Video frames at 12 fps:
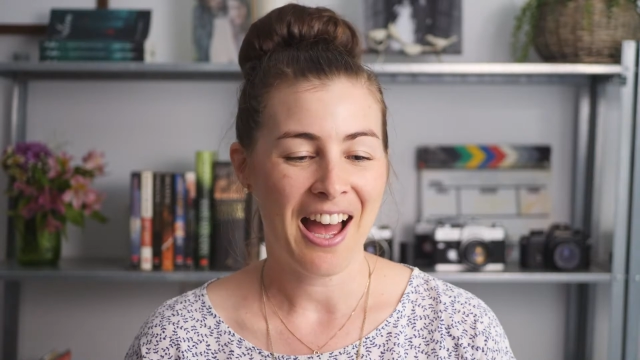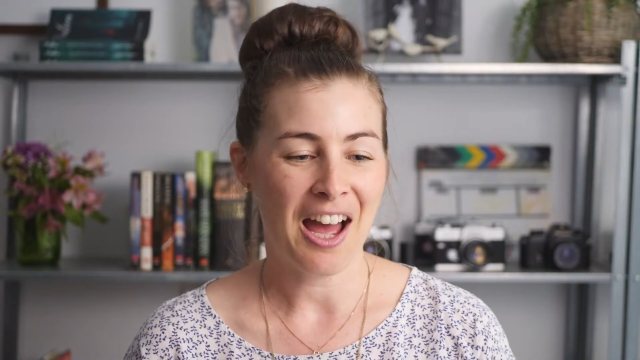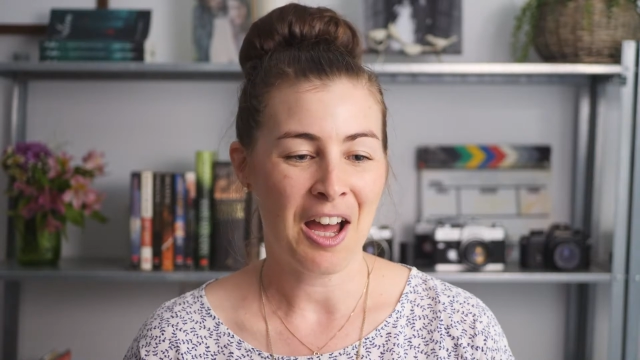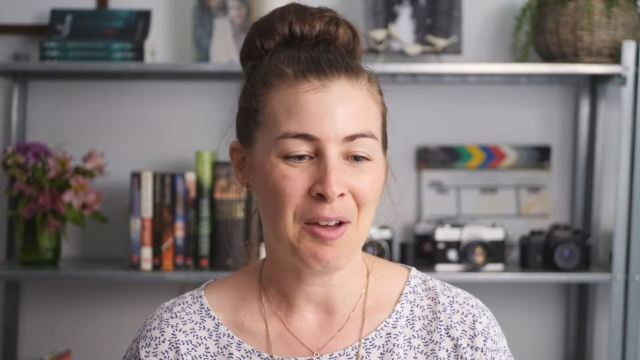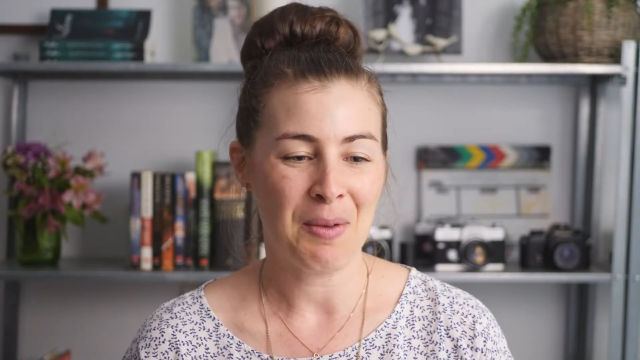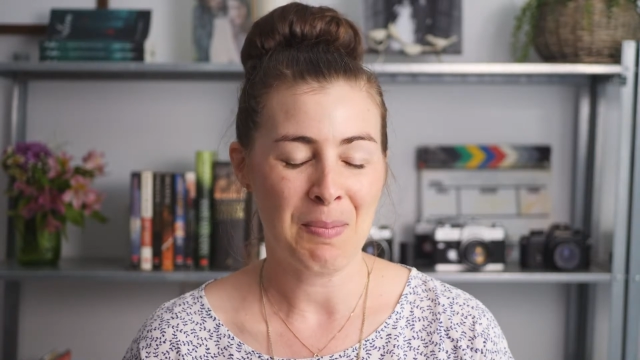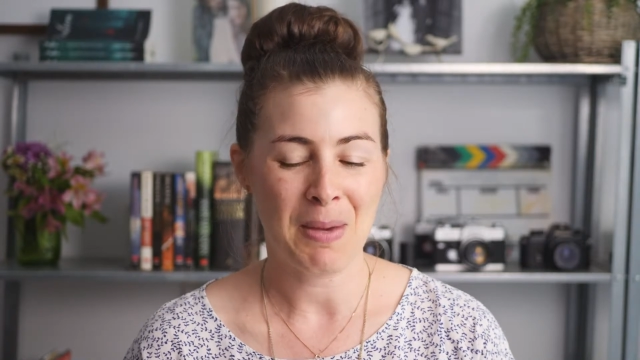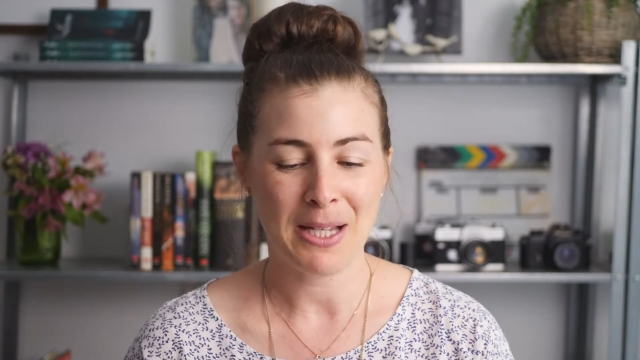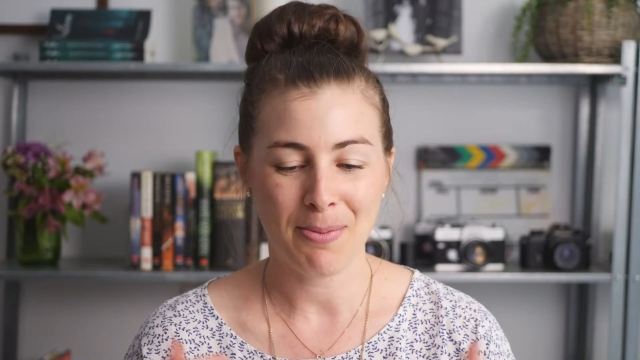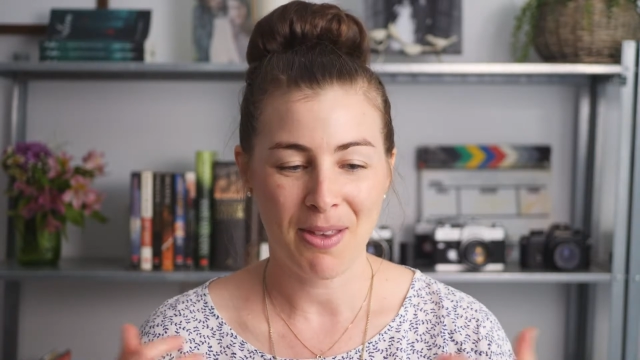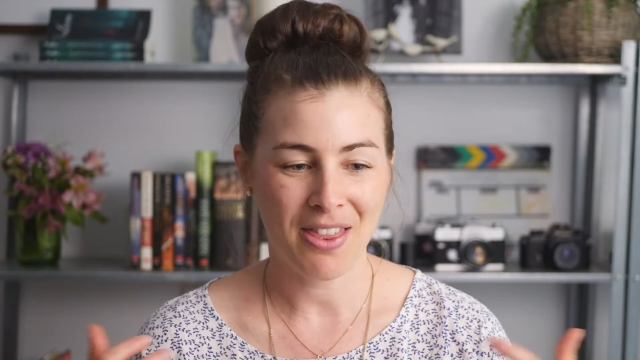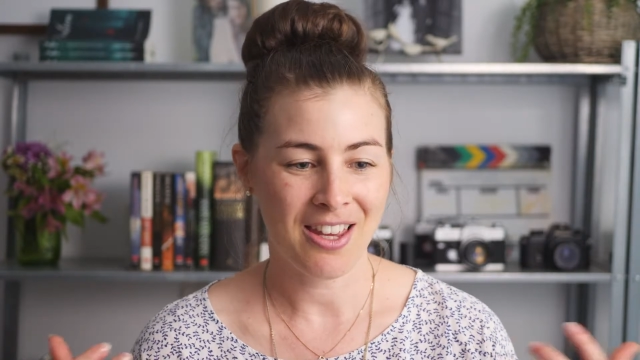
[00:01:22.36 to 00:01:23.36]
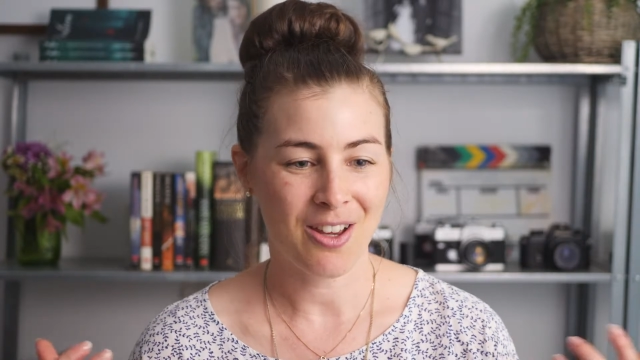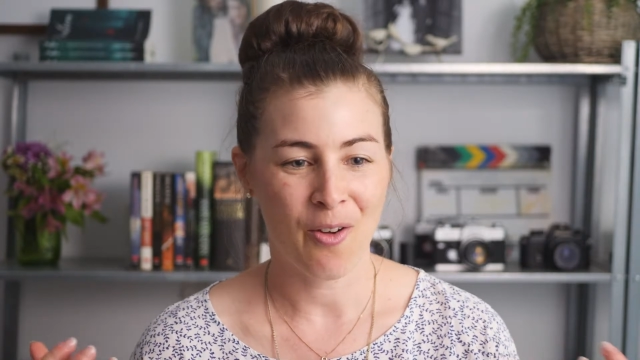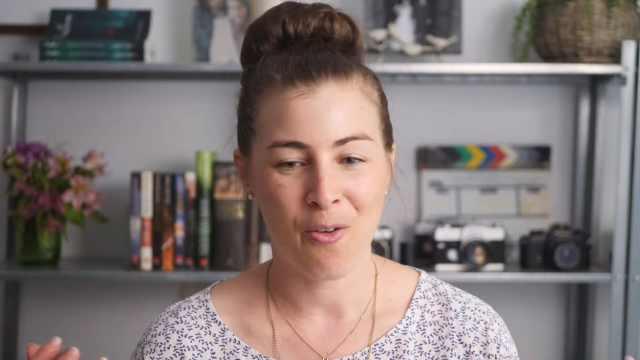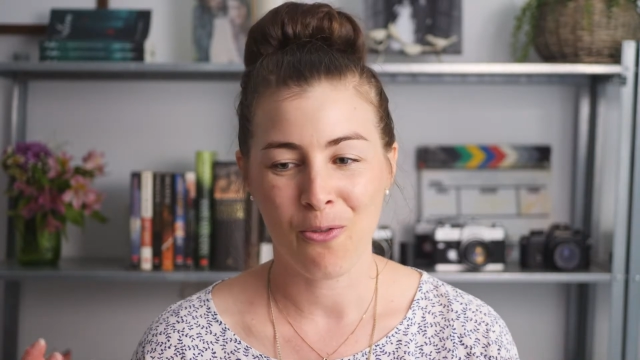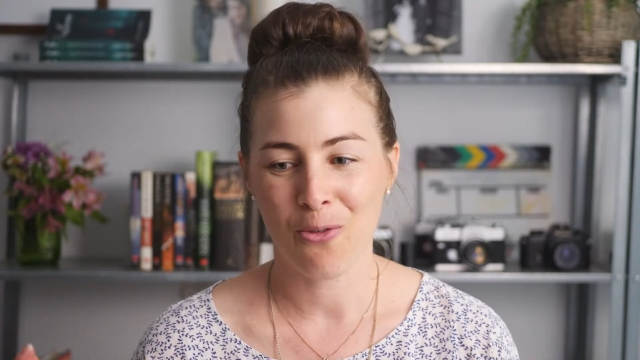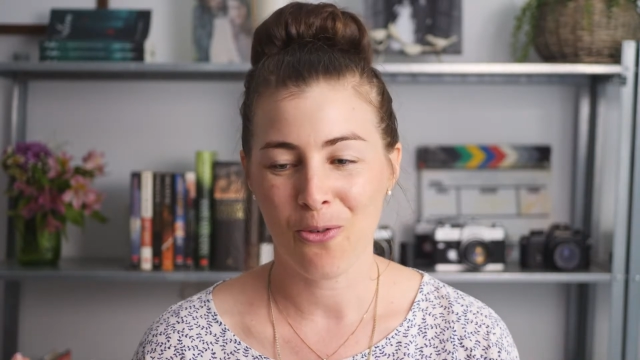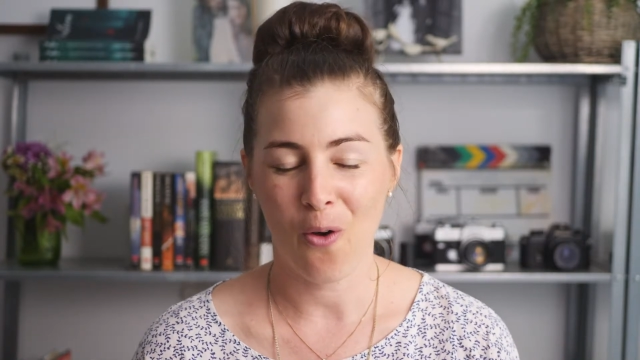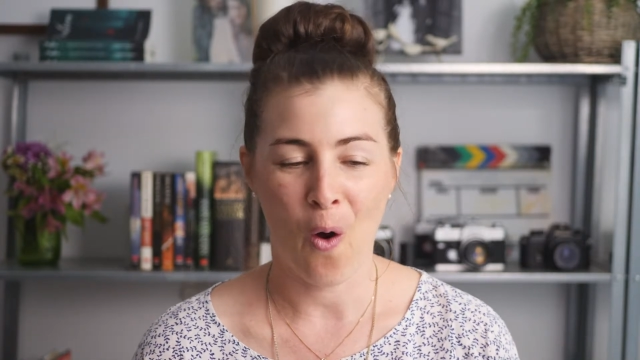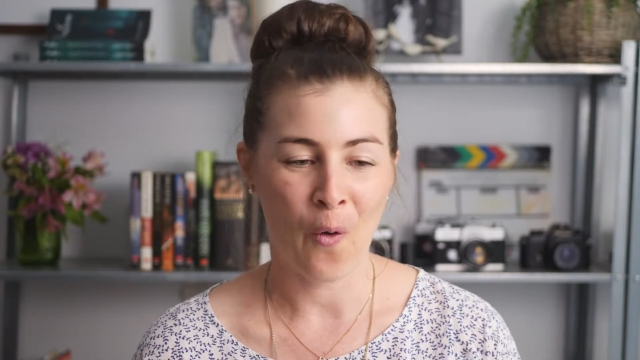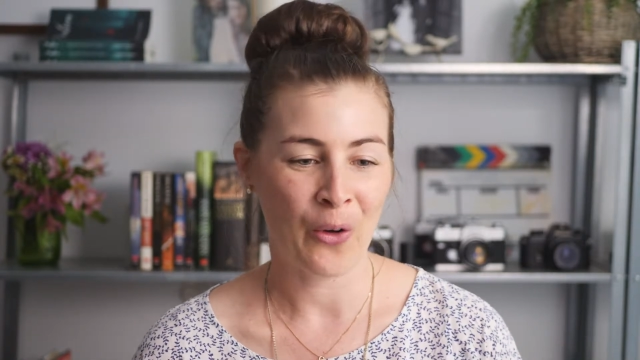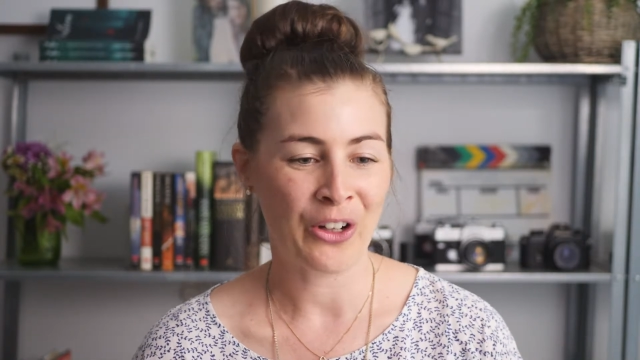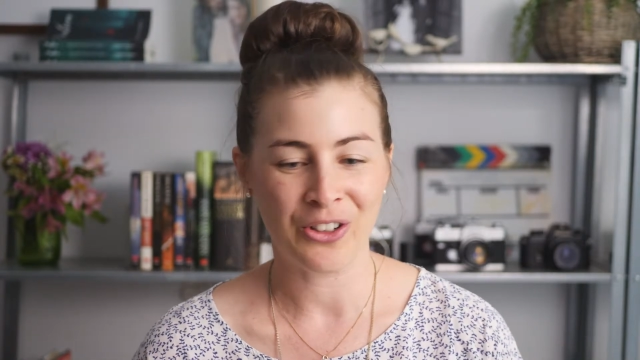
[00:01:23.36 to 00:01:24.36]
It makes me think of
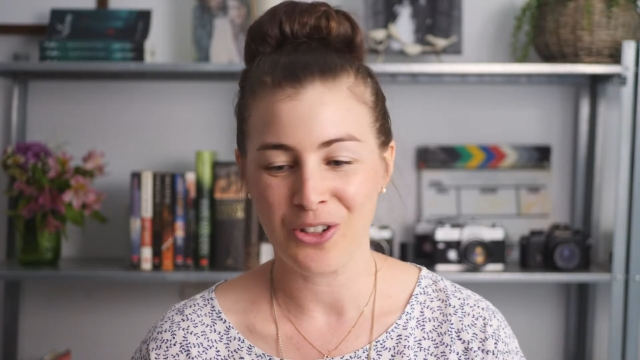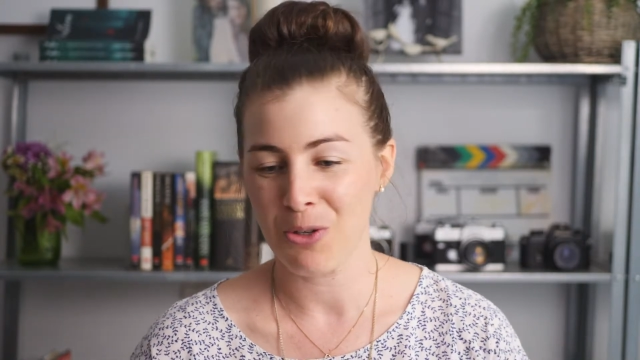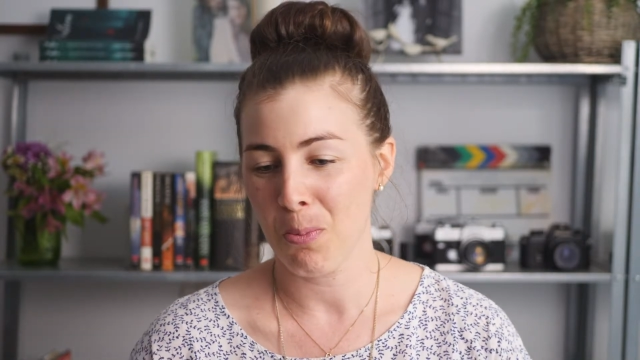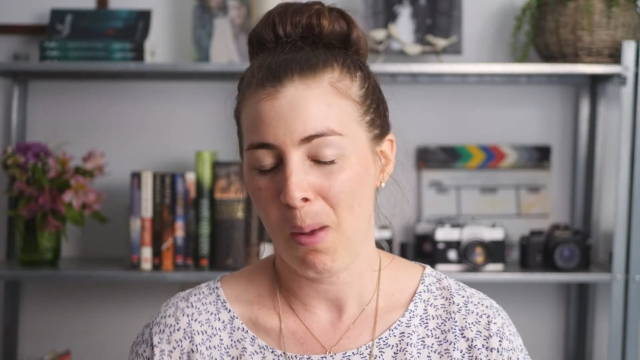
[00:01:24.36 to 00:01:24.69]
orange